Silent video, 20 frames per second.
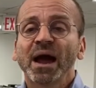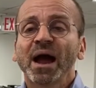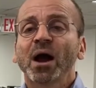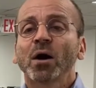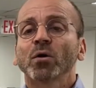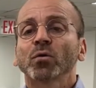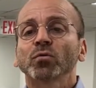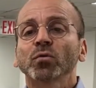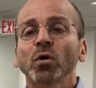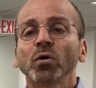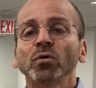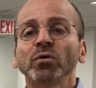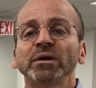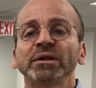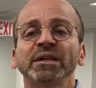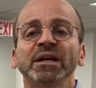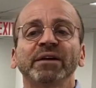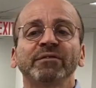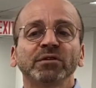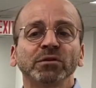our role in
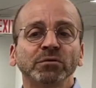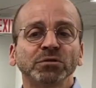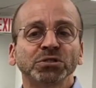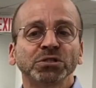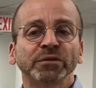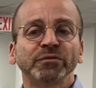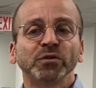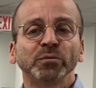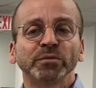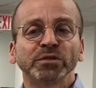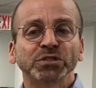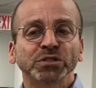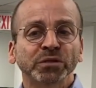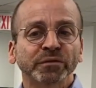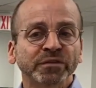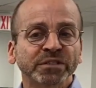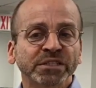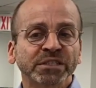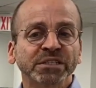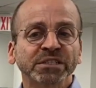the evolution of human
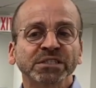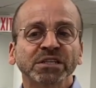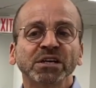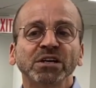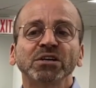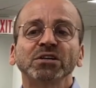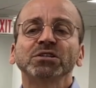services,